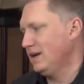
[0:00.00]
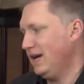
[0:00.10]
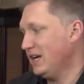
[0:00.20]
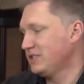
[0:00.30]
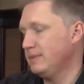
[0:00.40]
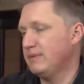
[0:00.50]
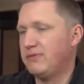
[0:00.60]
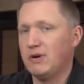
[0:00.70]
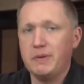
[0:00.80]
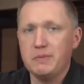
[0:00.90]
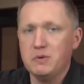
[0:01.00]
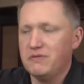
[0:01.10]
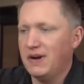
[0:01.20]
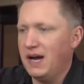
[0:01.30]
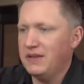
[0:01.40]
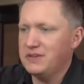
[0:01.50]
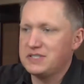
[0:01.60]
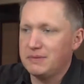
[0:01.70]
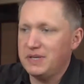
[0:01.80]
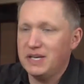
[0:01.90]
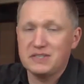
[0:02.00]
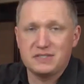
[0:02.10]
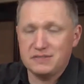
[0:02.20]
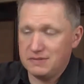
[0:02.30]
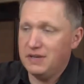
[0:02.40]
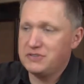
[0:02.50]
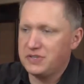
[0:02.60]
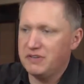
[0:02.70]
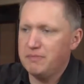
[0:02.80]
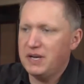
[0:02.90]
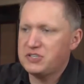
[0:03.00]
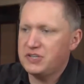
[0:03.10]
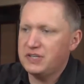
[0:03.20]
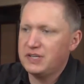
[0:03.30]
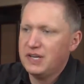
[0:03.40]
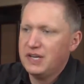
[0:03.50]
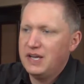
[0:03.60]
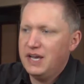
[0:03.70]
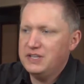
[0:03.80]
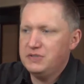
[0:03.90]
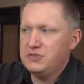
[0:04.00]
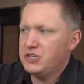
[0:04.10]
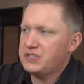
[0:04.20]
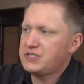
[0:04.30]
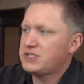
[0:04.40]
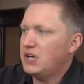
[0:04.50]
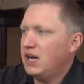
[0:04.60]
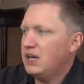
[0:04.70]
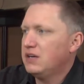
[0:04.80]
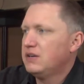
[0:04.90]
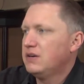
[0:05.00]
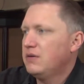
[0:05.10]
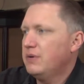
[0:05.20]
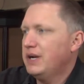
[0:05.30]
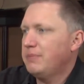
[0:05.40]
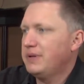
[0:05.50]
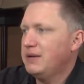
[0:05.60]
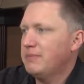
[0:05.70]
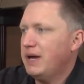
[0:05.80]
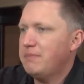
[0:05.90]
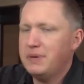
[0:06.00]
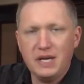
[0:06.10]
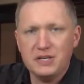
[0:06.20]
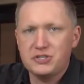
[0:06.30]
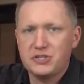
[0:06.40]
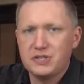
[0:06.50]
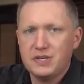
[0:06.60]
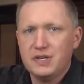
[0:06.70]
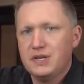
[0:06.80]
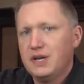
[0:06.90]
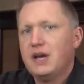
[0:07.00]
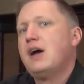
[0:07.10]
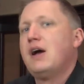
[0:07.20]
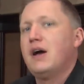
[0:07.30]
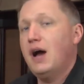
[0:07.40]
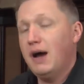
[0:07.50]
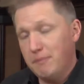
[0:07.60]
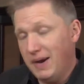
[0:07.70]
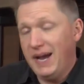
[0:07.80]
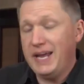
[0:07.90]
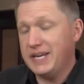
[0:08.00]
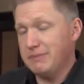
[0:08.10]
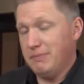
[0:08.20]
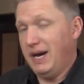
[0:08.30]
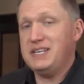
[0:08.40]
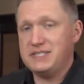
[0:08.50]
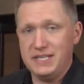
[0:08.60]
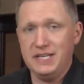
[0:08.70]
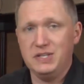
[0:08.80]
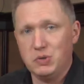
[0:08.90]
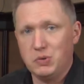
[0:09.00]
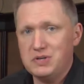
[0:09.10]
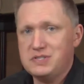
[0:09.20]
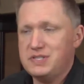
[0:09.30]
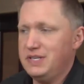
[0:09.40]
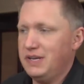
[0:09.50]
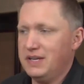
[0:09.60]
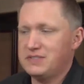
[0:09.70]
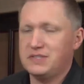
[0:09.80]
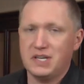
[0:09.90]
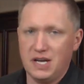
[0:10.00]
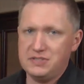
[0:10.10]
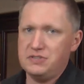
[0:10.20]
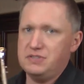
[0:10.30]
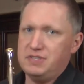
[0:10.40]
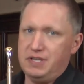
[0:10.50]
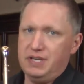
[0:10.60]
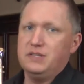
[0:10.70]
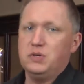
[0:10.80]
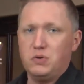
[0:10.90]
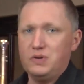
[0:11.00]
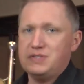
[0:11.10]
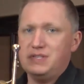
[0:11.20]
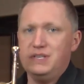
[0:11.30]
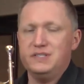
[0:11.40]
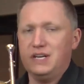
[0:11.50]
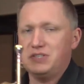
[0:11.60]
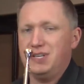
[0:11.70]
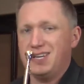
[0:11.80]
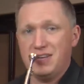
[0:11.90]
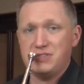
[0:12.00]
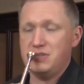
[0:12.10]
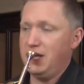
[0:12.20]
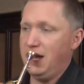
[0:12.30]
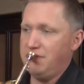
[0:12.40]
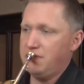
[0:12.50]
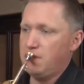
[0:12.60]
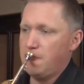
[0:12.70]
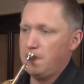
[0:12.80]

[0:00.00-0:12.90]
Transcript: Actually, before we move on, there's something else I should have mentioned. As you just saw, when I played my pitch, my C, the horn C, against the concert C, the horn C is actually a concert F.